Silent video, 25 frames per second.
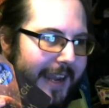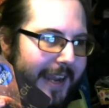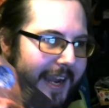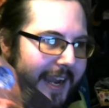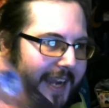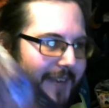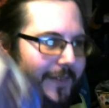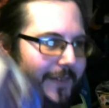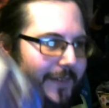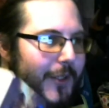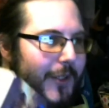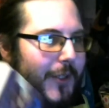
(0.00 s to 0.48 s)

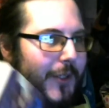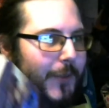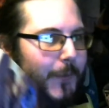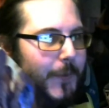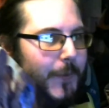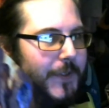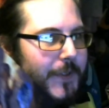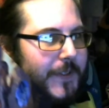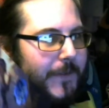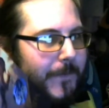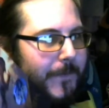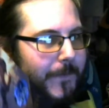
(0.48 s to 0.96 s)
Eragon
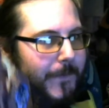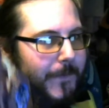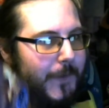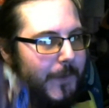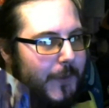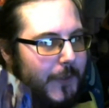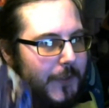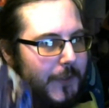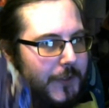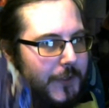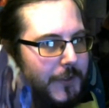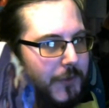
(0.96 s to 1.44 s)
was the
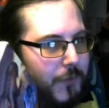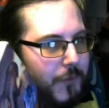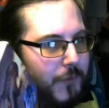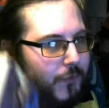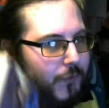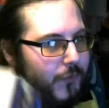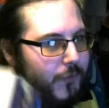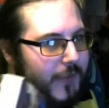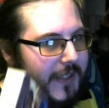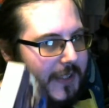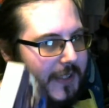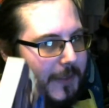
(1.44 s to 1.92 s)
first
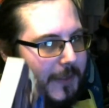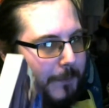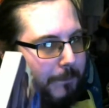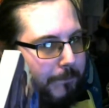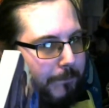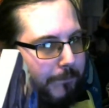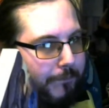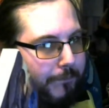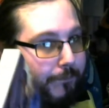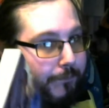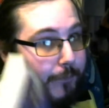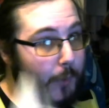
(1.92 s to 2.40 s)
real
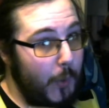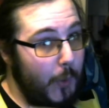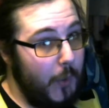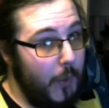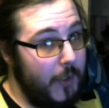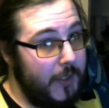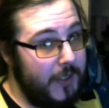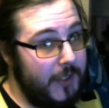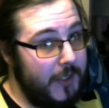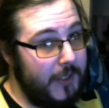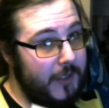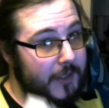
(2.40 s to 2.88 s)

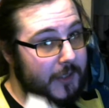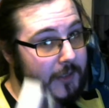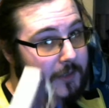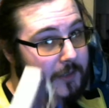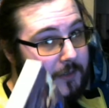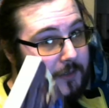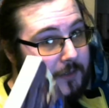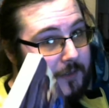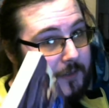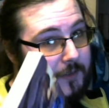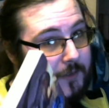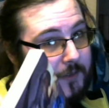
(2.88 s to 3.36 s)
book
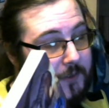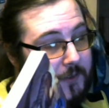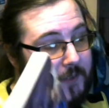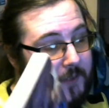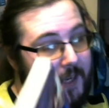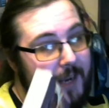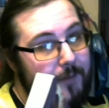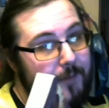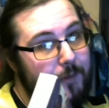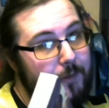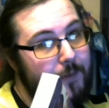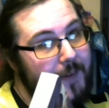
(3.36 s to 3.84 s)
that I
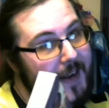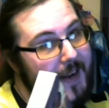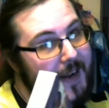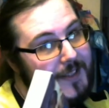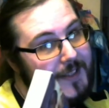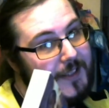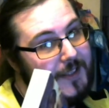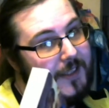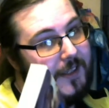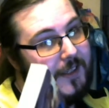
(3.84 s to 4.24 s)
ever read.